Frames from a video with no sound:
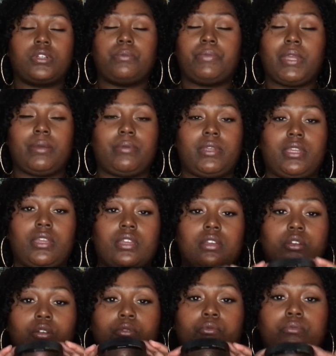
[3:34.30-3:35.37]
baby,
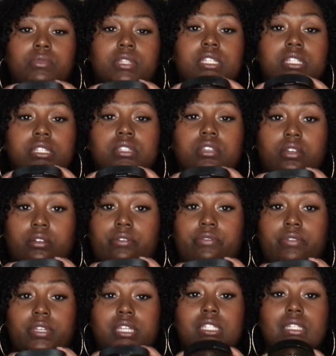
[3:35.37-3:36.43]
this stuff
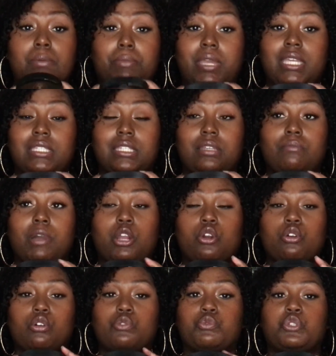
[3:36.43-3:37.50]
is amazing. My
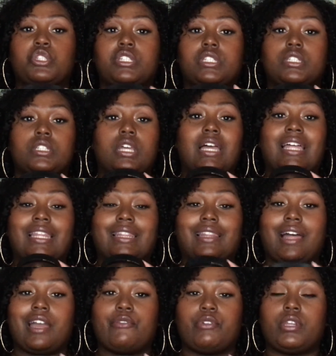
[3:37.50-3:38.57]
curls would just
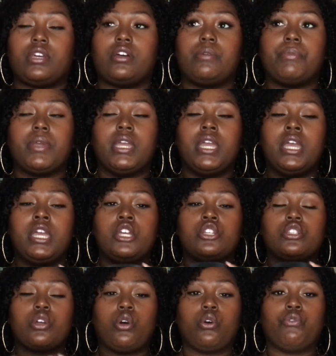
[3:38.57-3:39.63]
liven up.
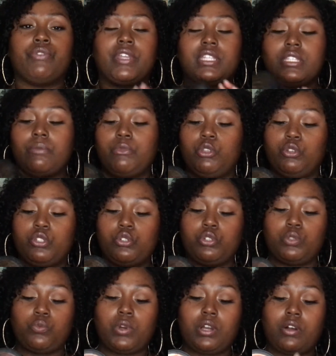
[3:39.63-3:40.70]
So that's something you can do
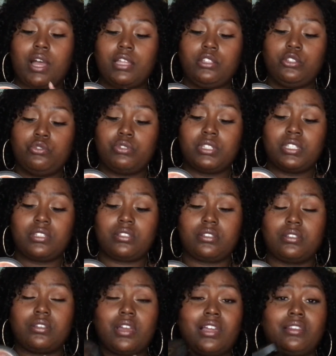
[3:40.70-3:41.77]
as well. I use this,
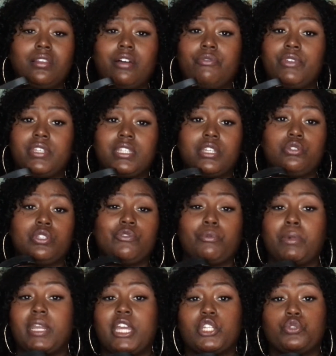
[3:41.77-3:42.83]
I love this. I use it for
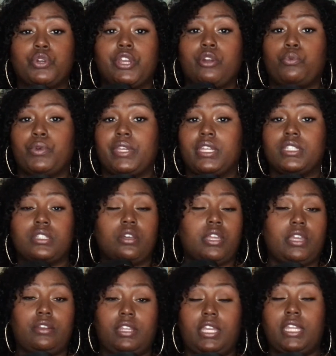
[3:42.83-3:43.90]
my natural hair wigs
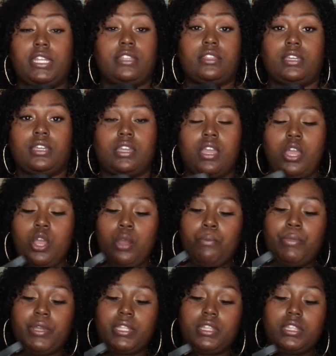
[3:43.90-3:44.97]
and anything.
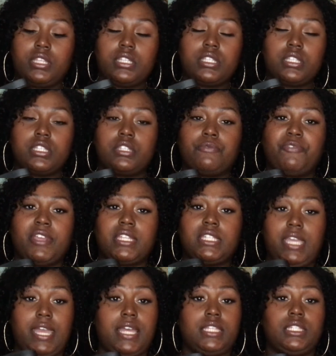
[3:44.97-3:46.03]
But this is
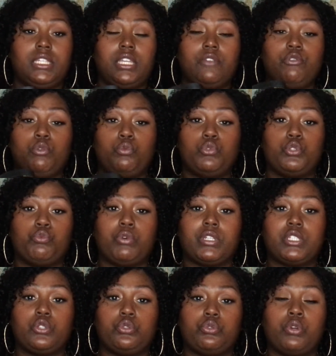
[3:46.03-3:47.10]
fantastic if you really want
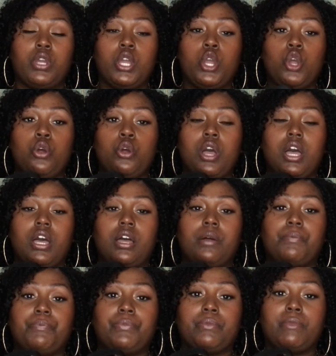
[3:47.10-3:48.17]
to
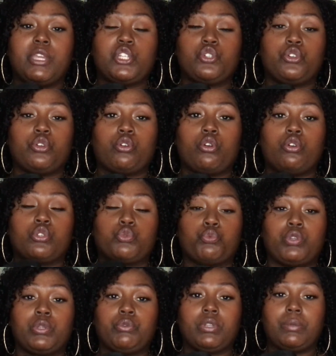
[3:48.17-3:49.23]
um, make sure your curls
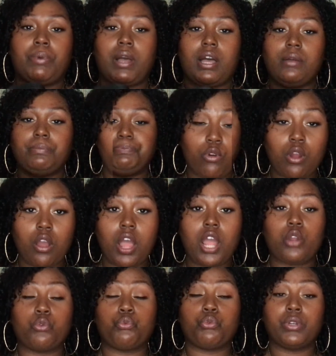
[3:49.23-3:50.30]
really really pop overall I
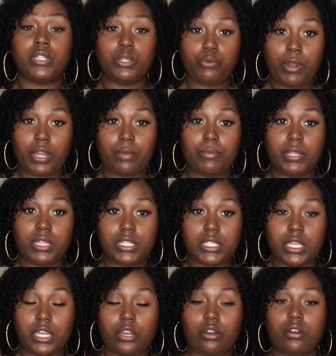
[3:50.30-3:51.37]
really recommend this
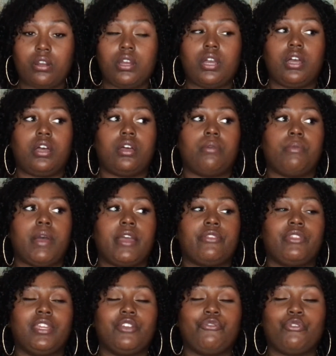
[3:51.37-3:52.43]
hair um, I
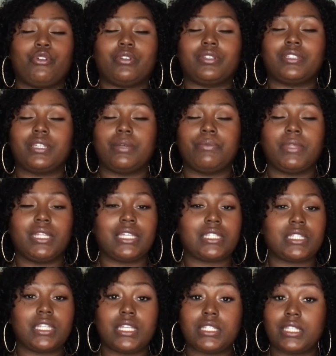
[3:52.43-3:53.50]
think for something that's
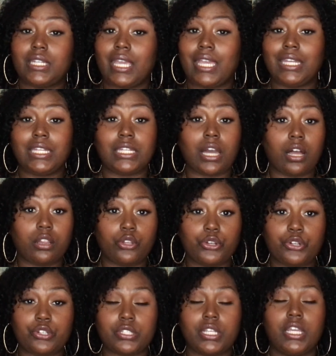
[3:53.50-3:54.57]
less than
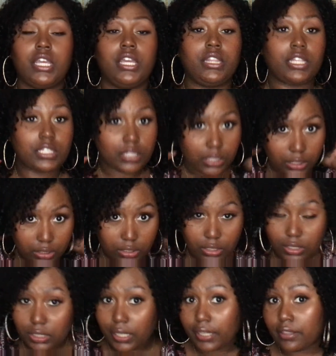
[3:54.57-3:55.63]
$80 that's gonna
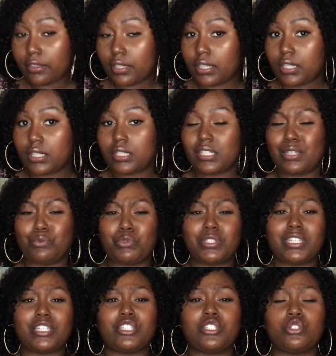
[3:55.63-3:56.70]
look like this it was
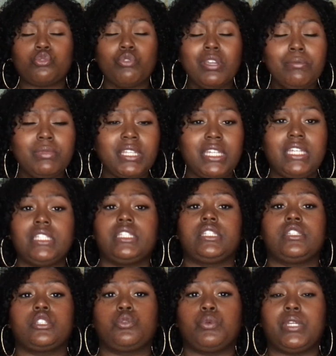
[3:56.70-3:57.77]
extremely easy to
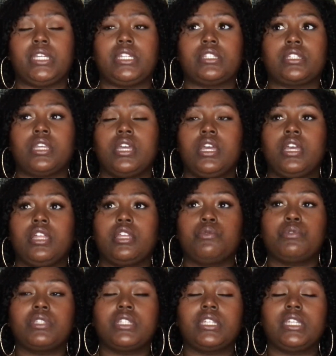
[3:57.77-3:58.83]
tweeze it
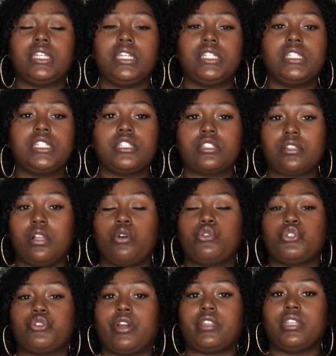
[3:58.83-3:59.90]
was the easiest closure I